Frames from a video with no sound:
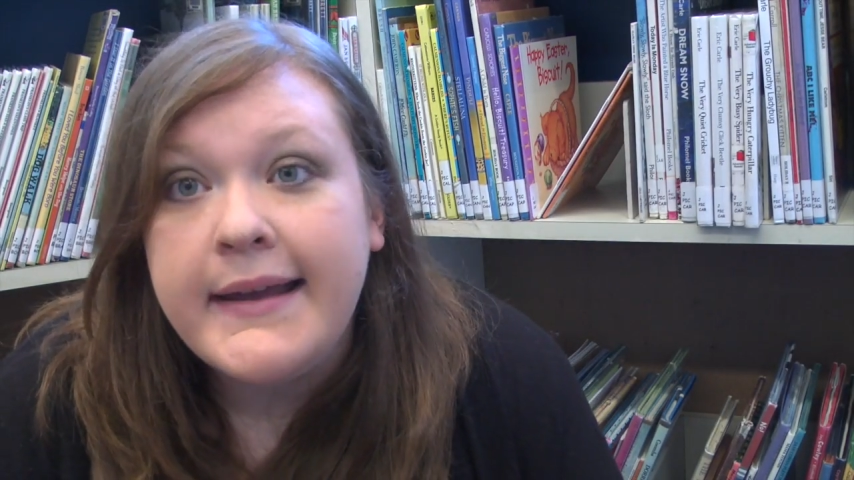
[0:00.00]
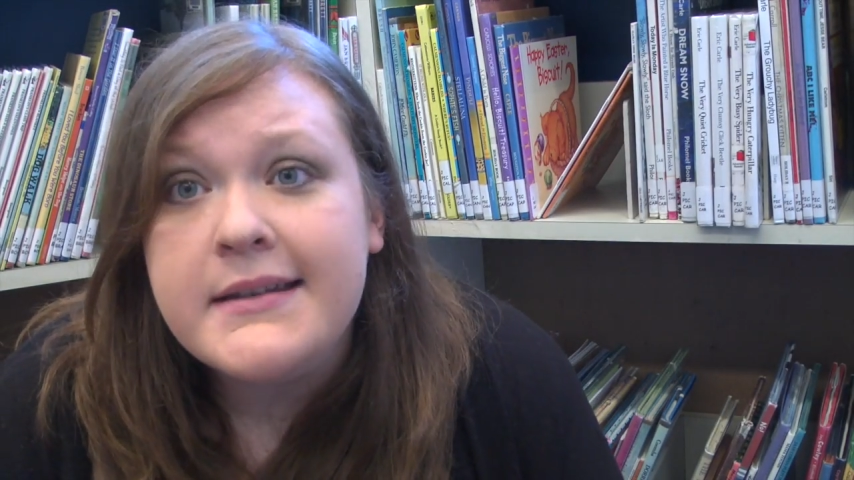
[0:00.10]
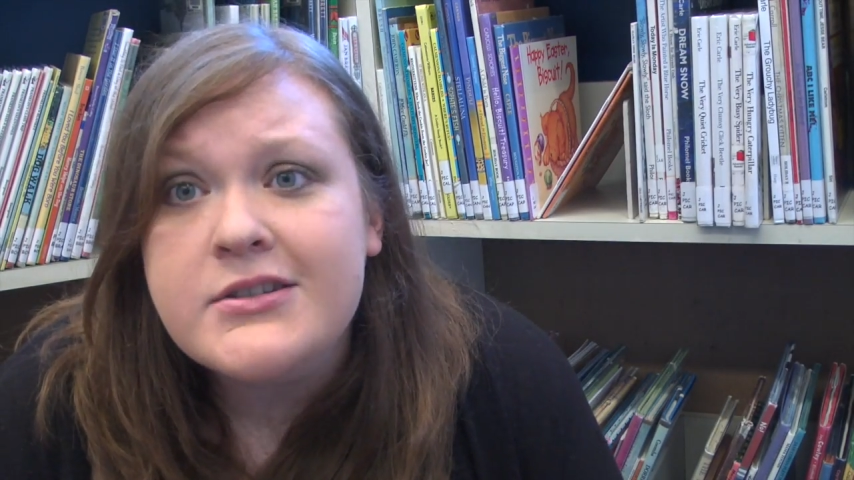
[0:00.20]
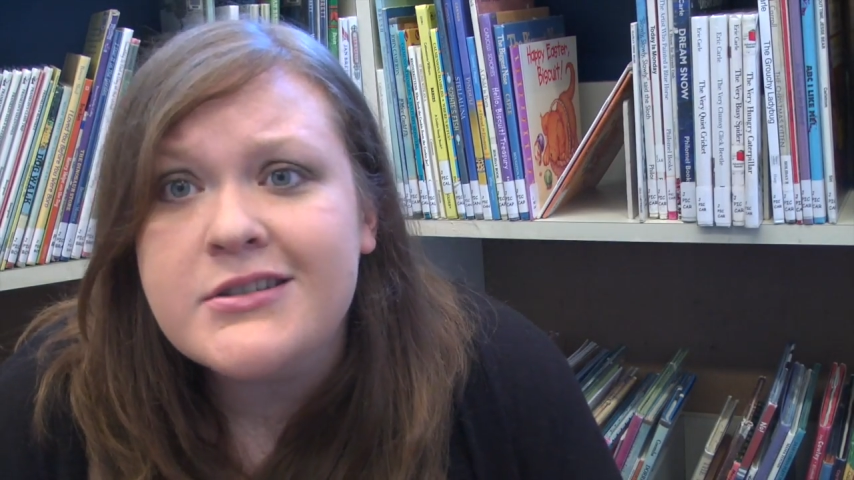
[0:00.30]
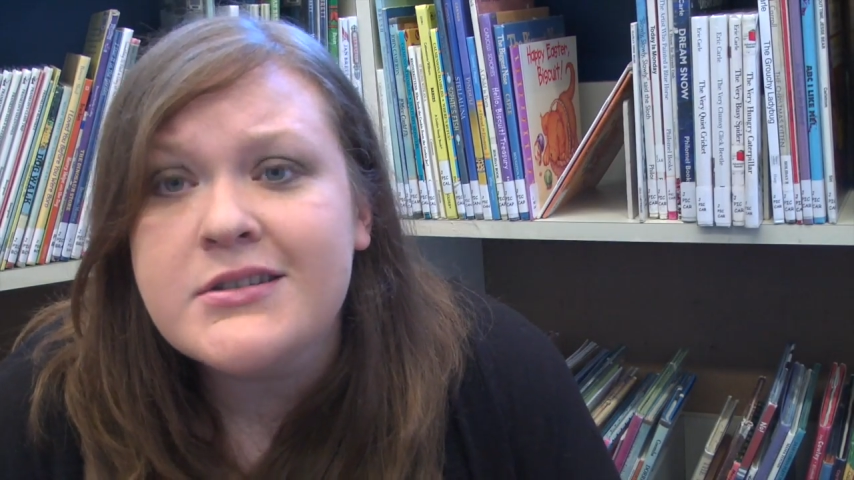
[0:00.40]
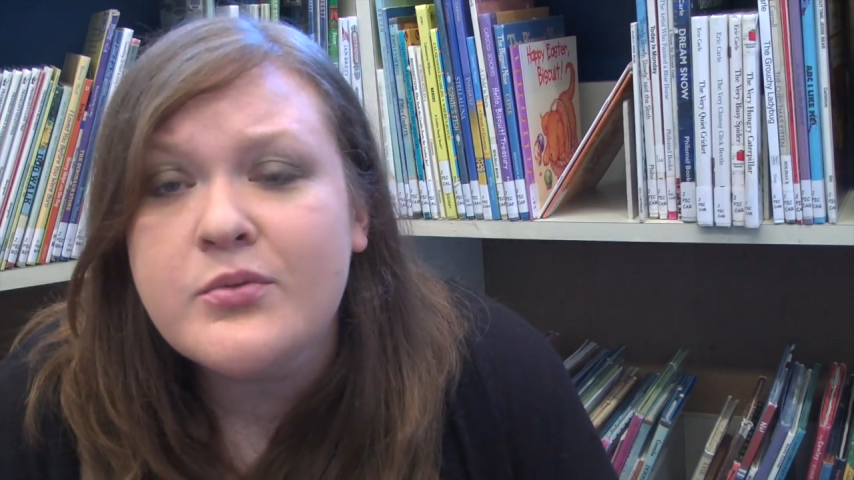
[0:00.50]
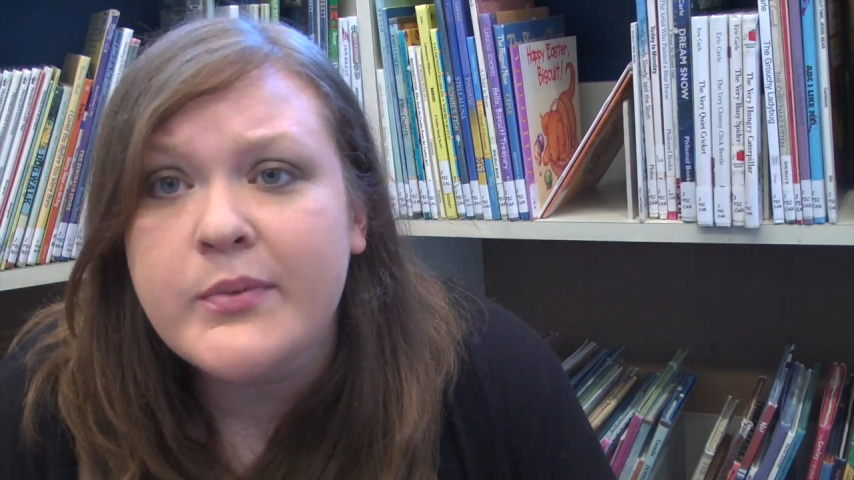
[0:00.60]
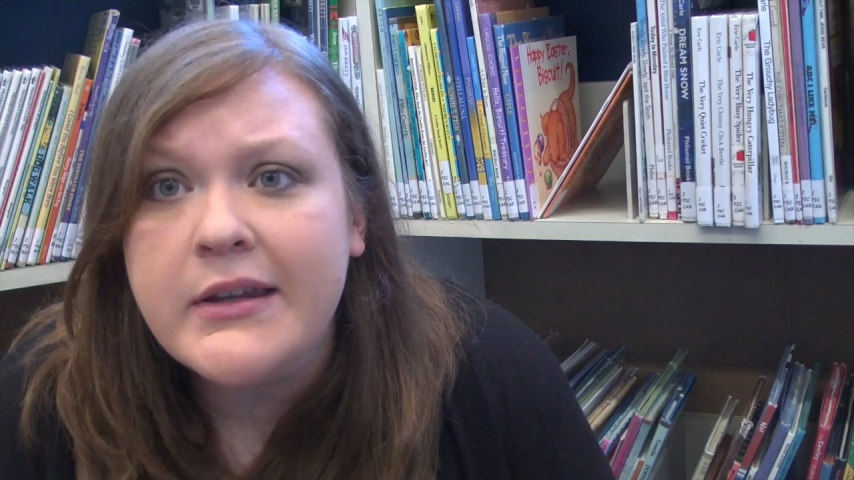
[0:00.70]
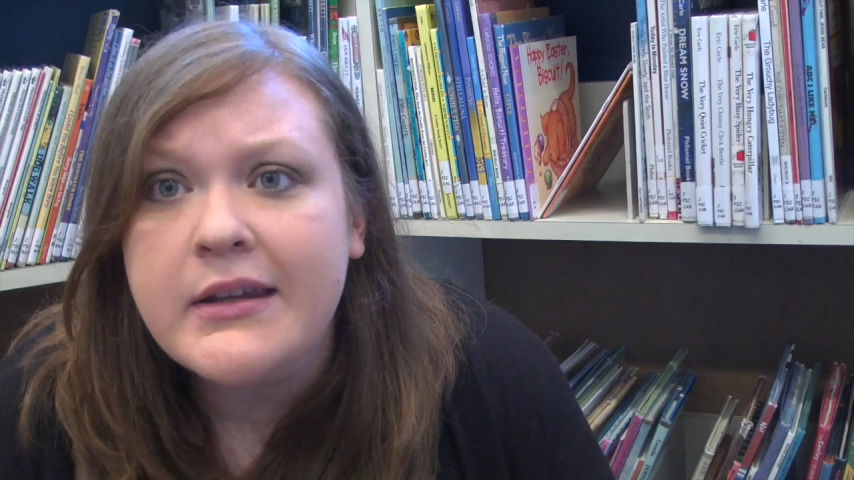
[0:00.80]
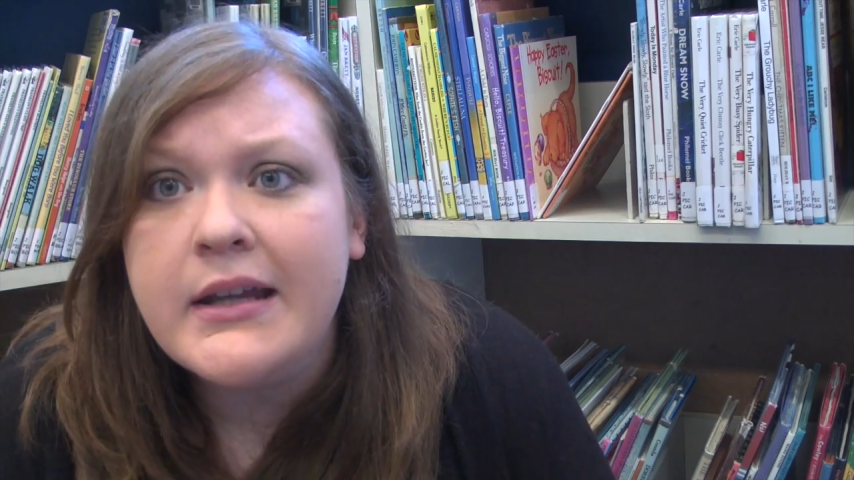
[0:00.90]
It's just a
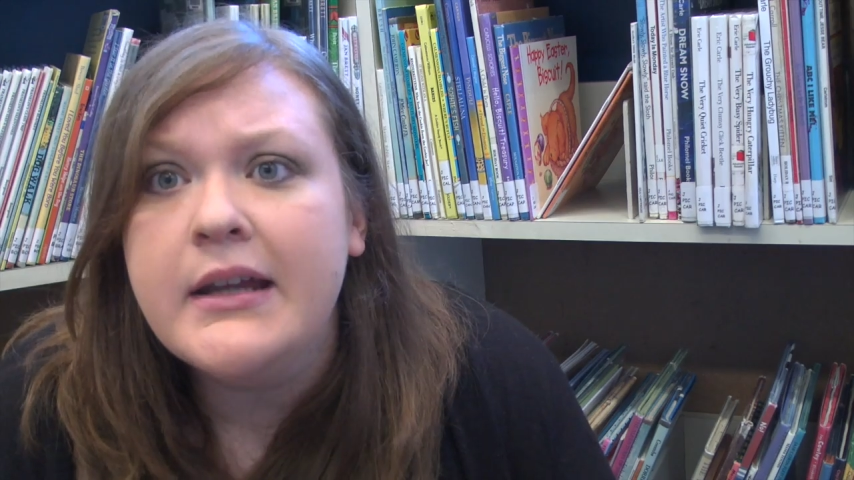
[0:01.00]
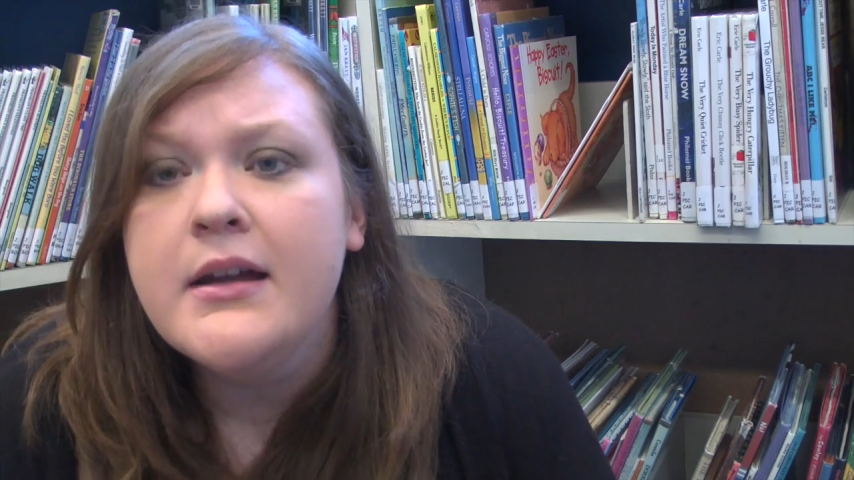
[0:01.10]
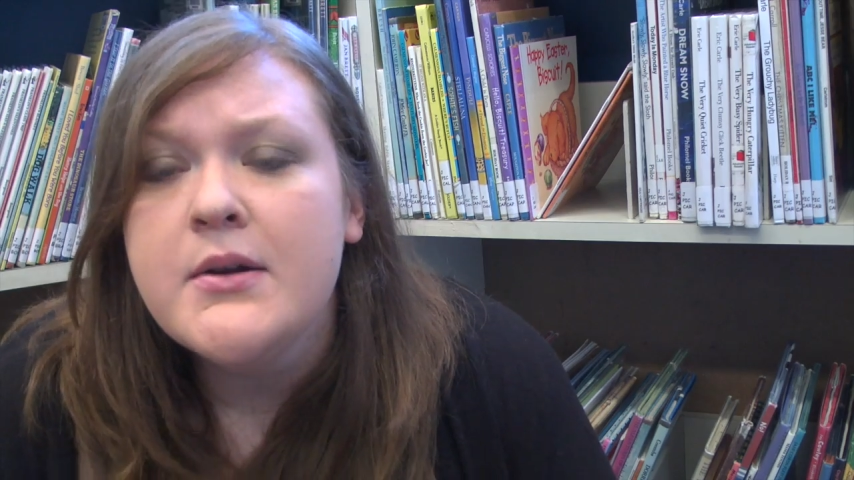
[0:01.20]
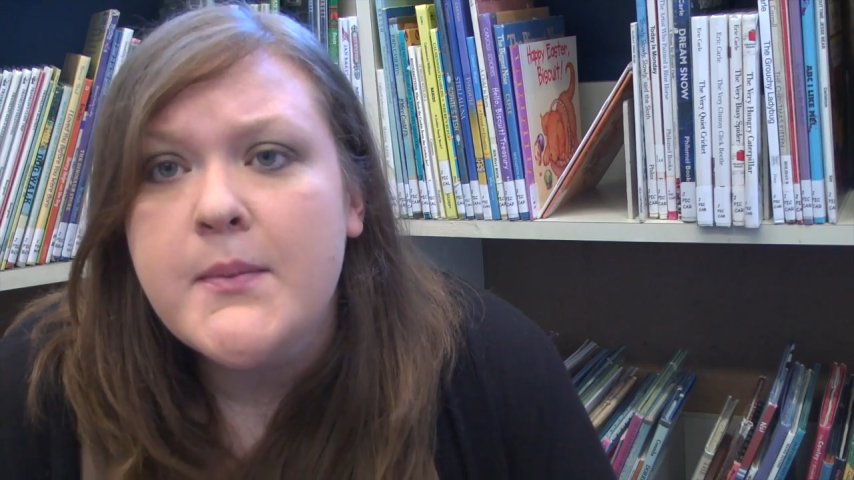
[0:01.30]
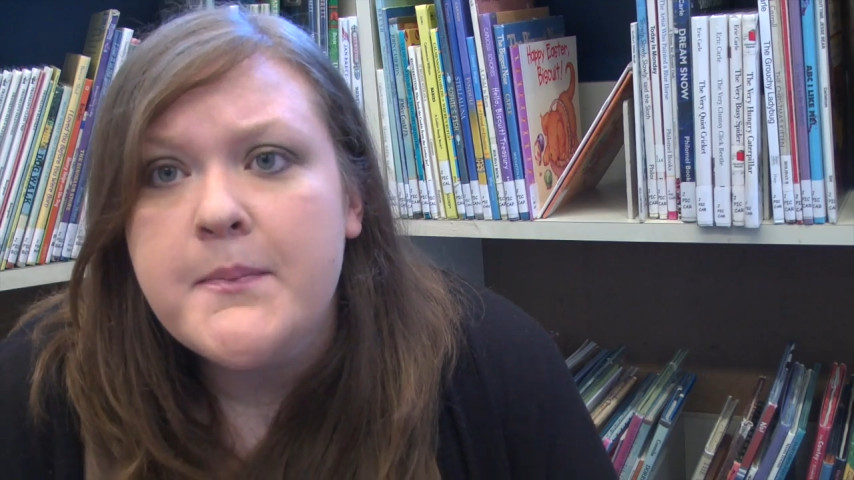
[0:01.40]
really